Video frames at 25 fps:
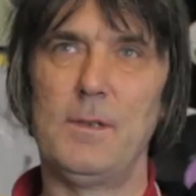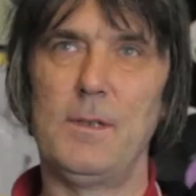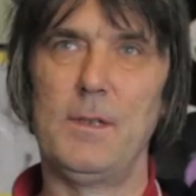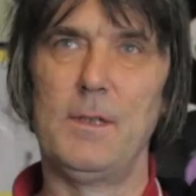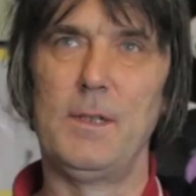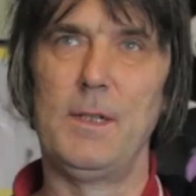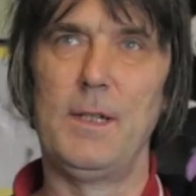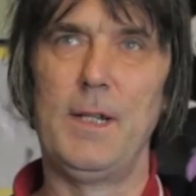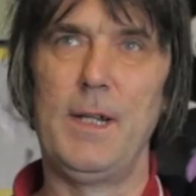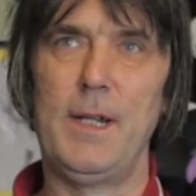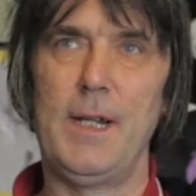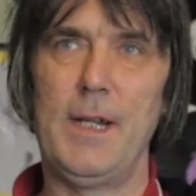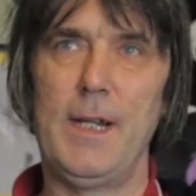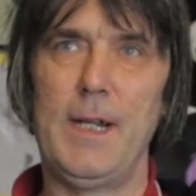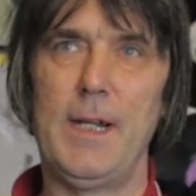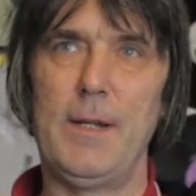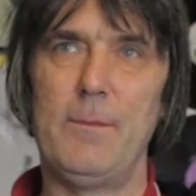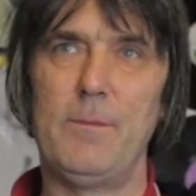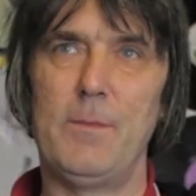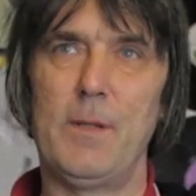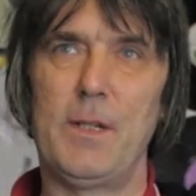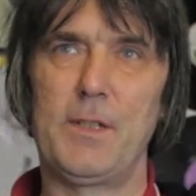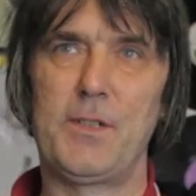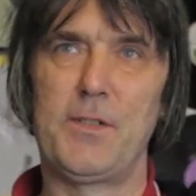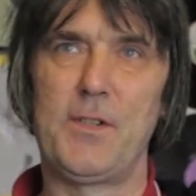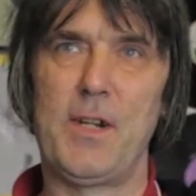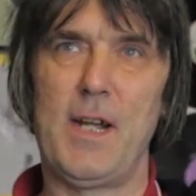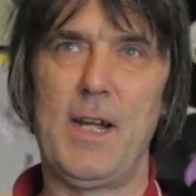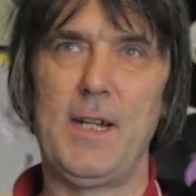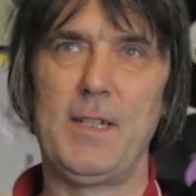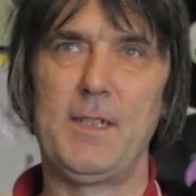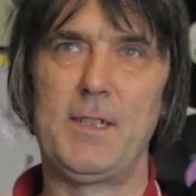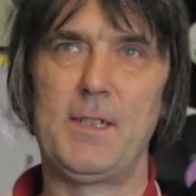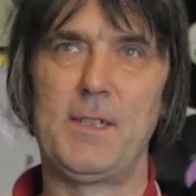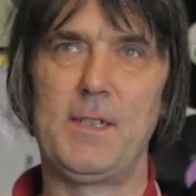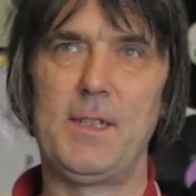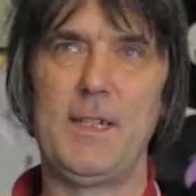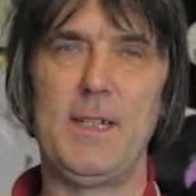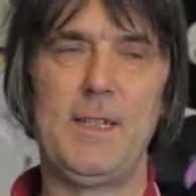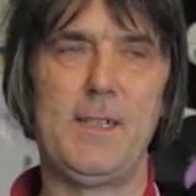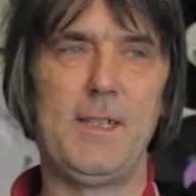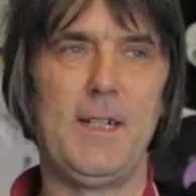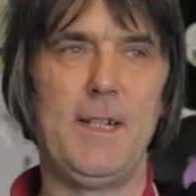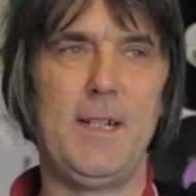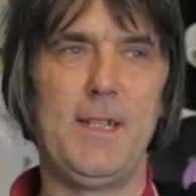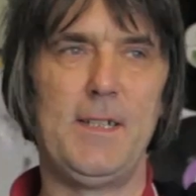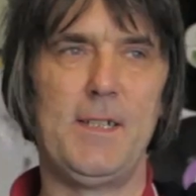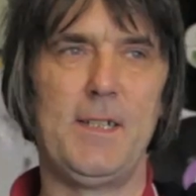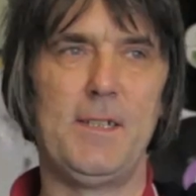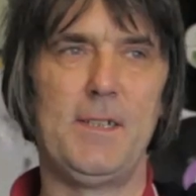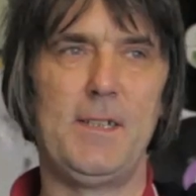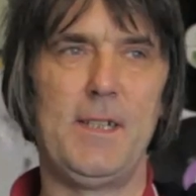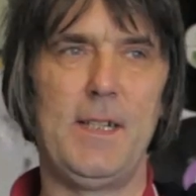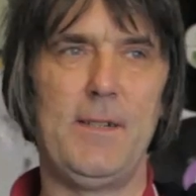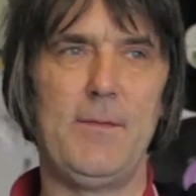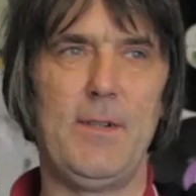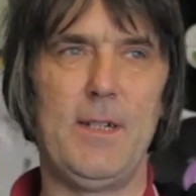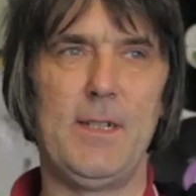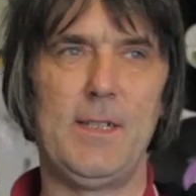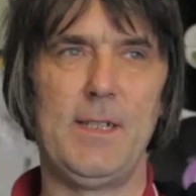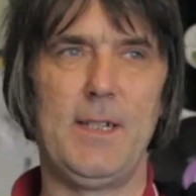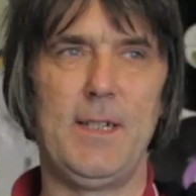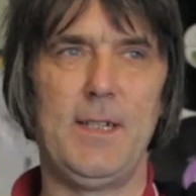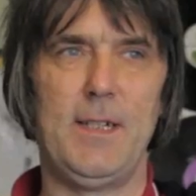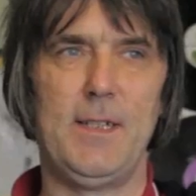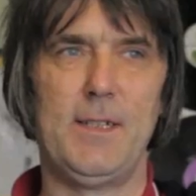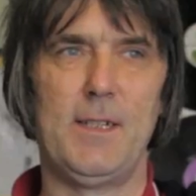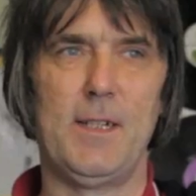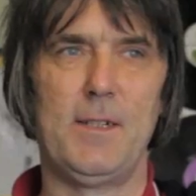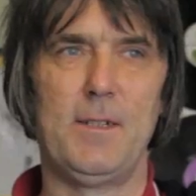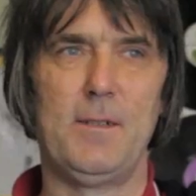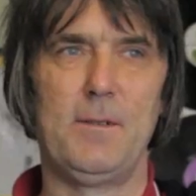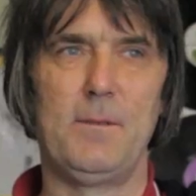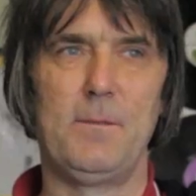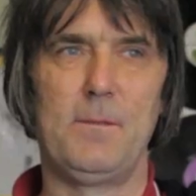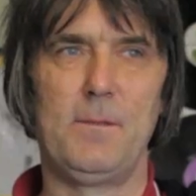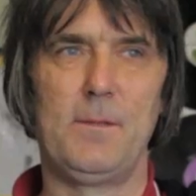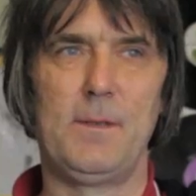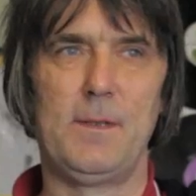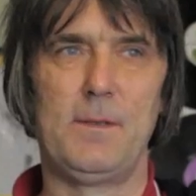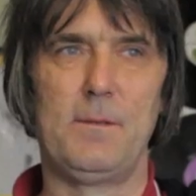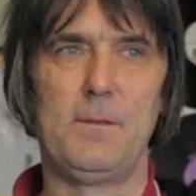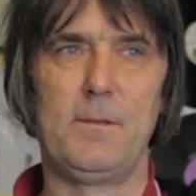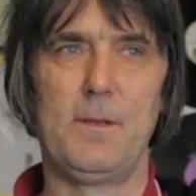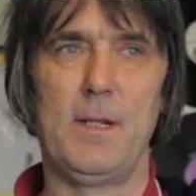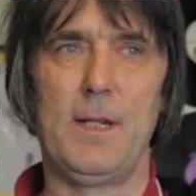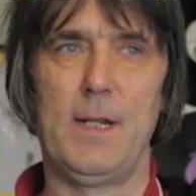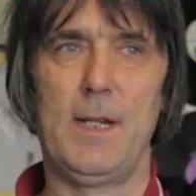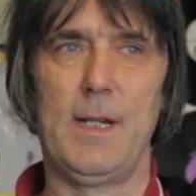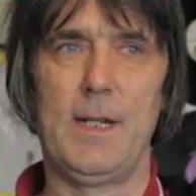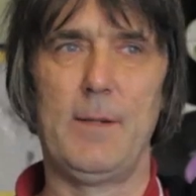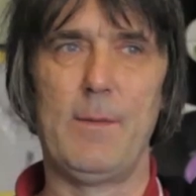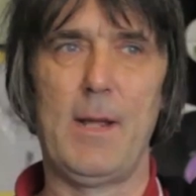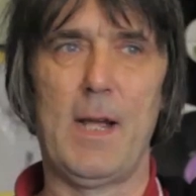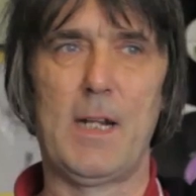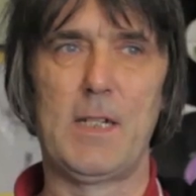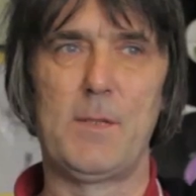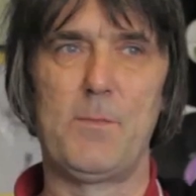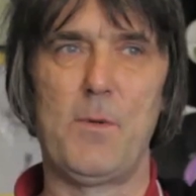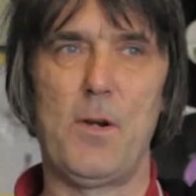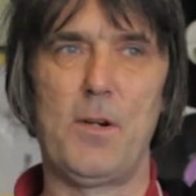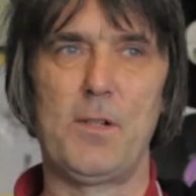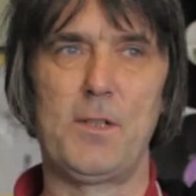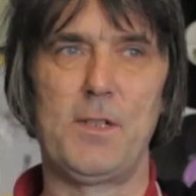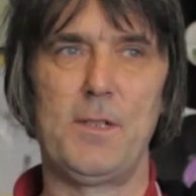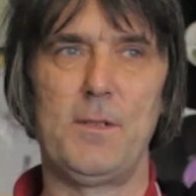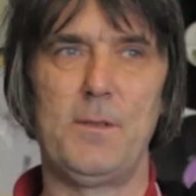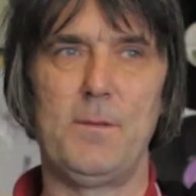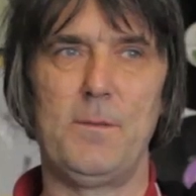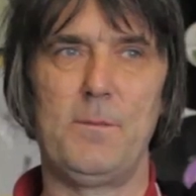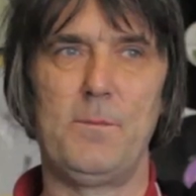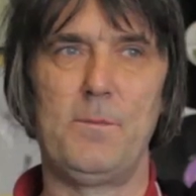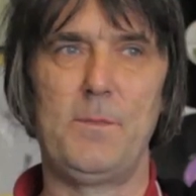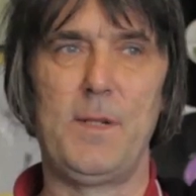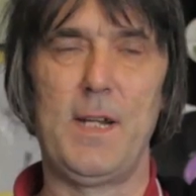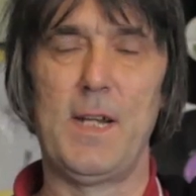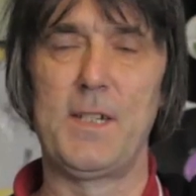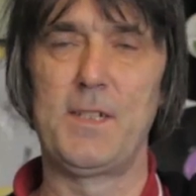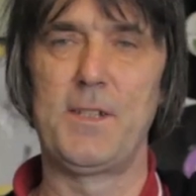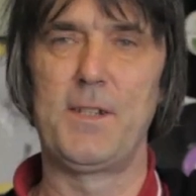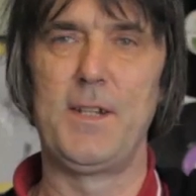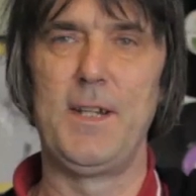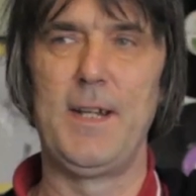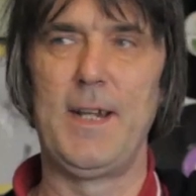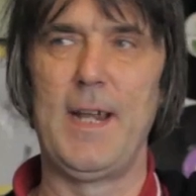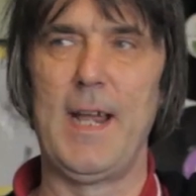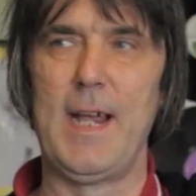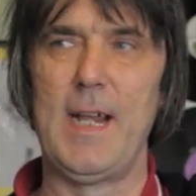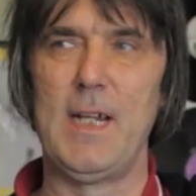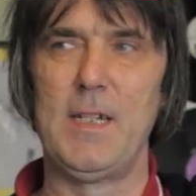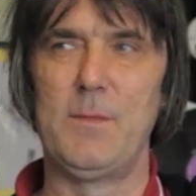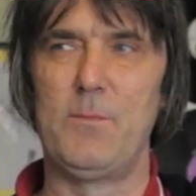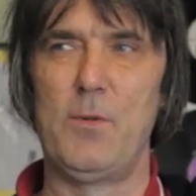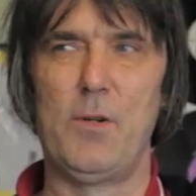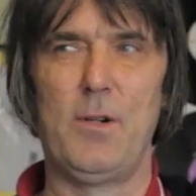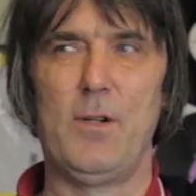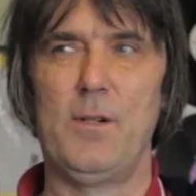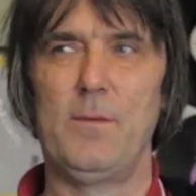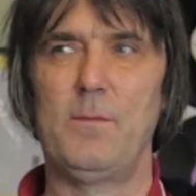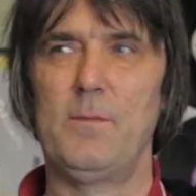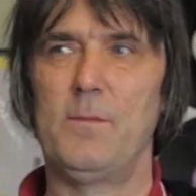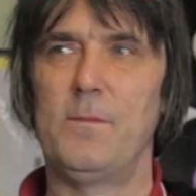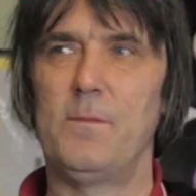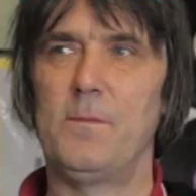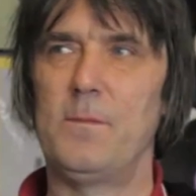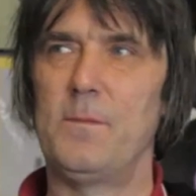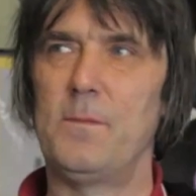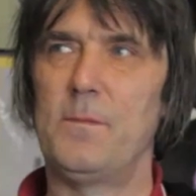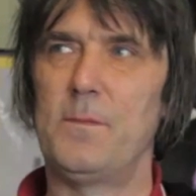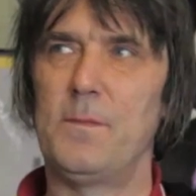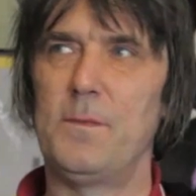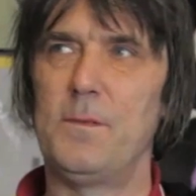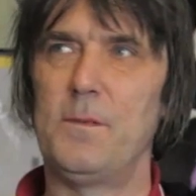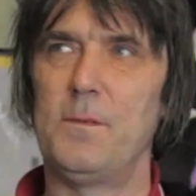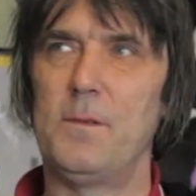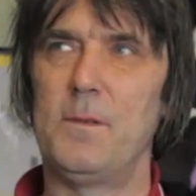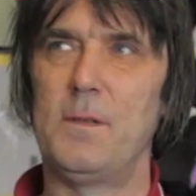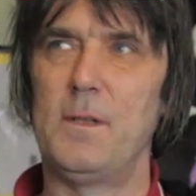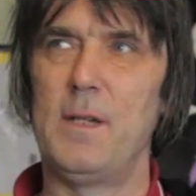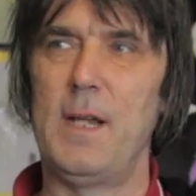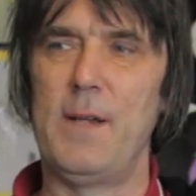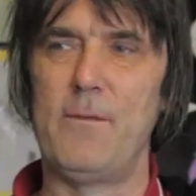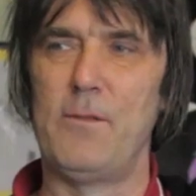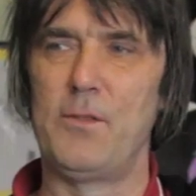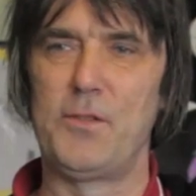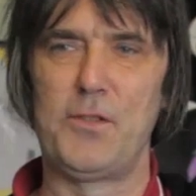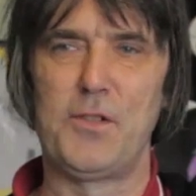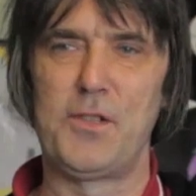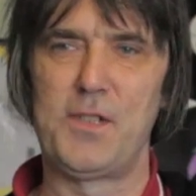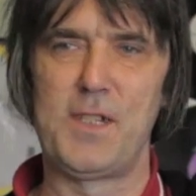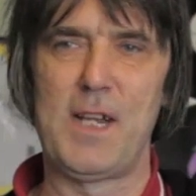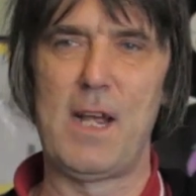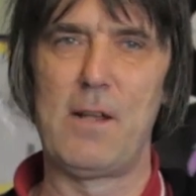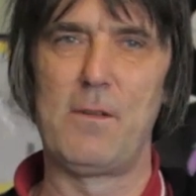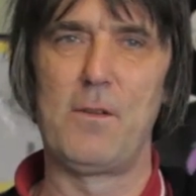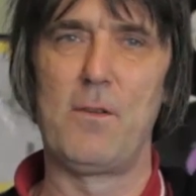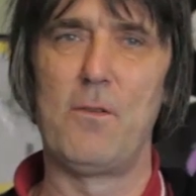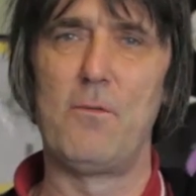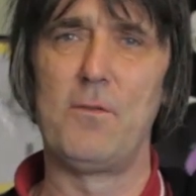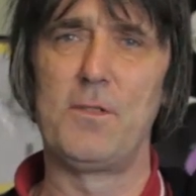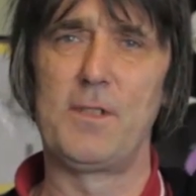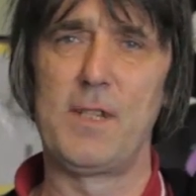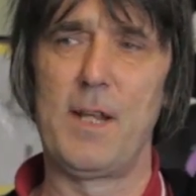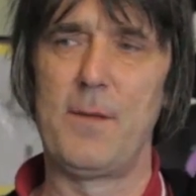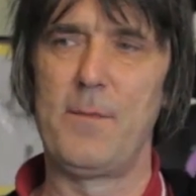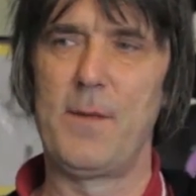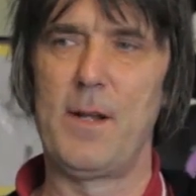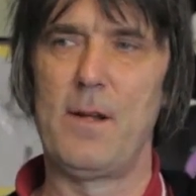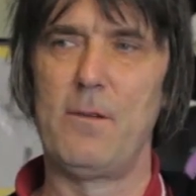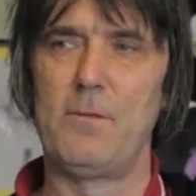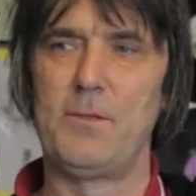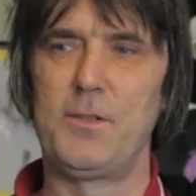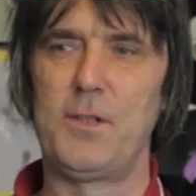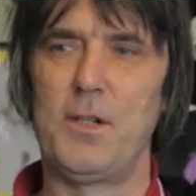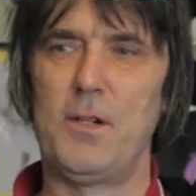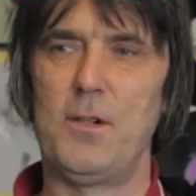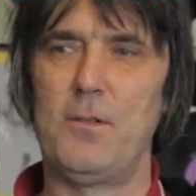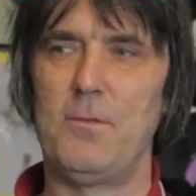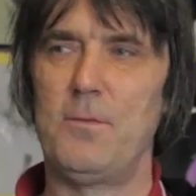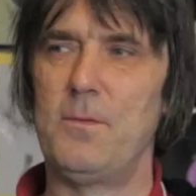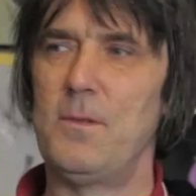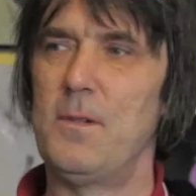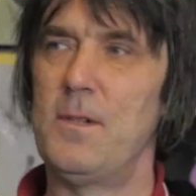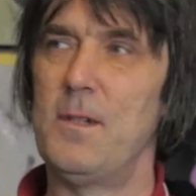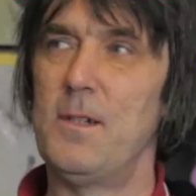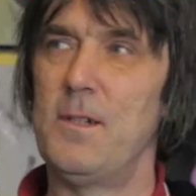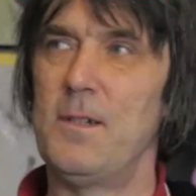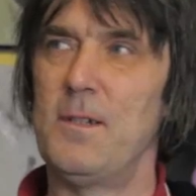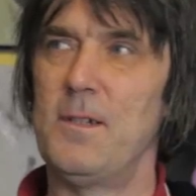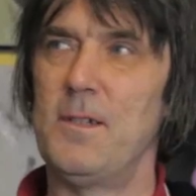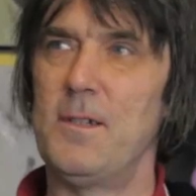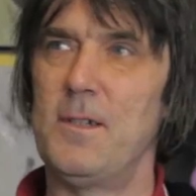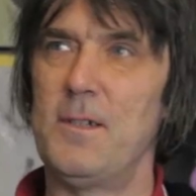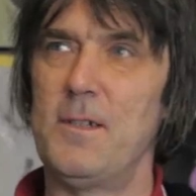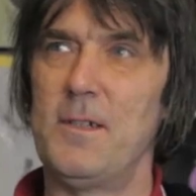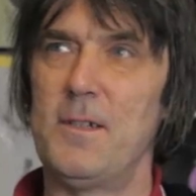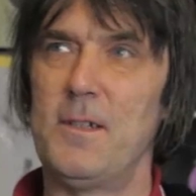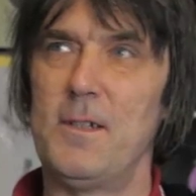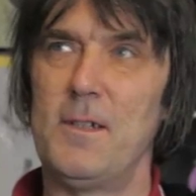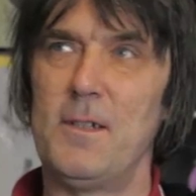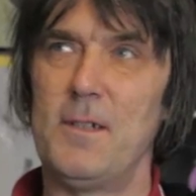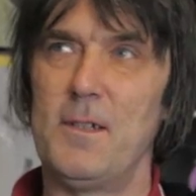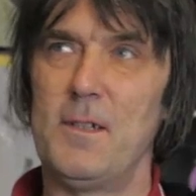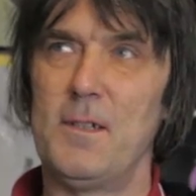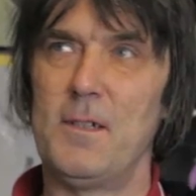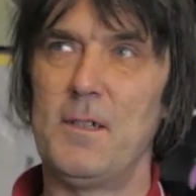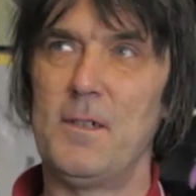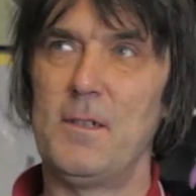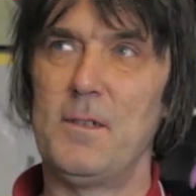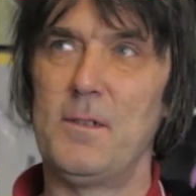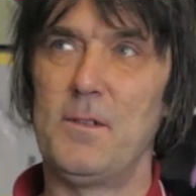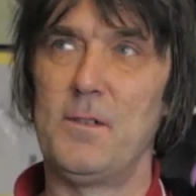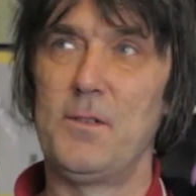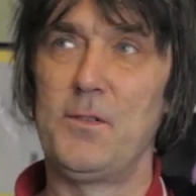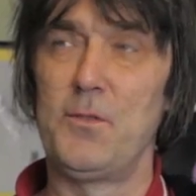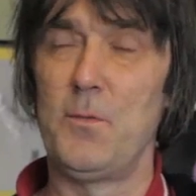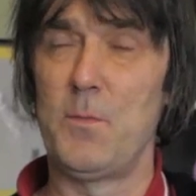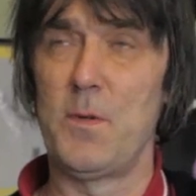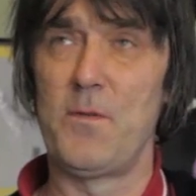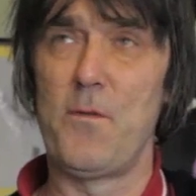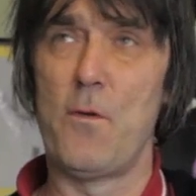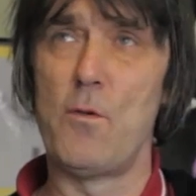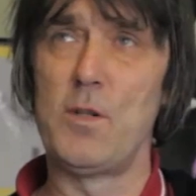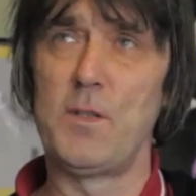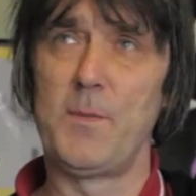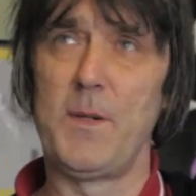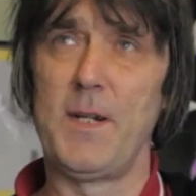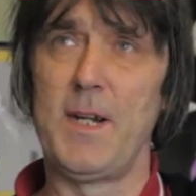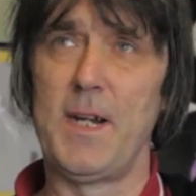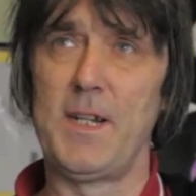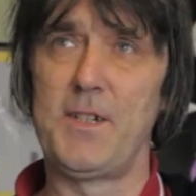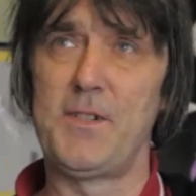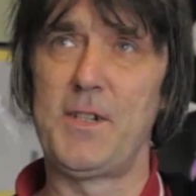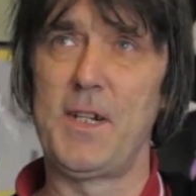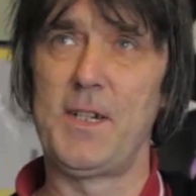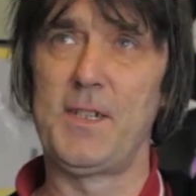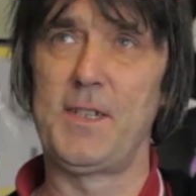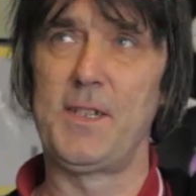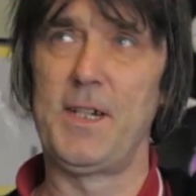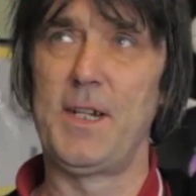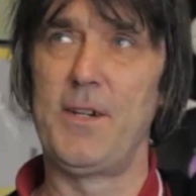I tried CDs and DVDs and Xbox and PS3 games, but everyone just downloads them now. So something I've always been interested in,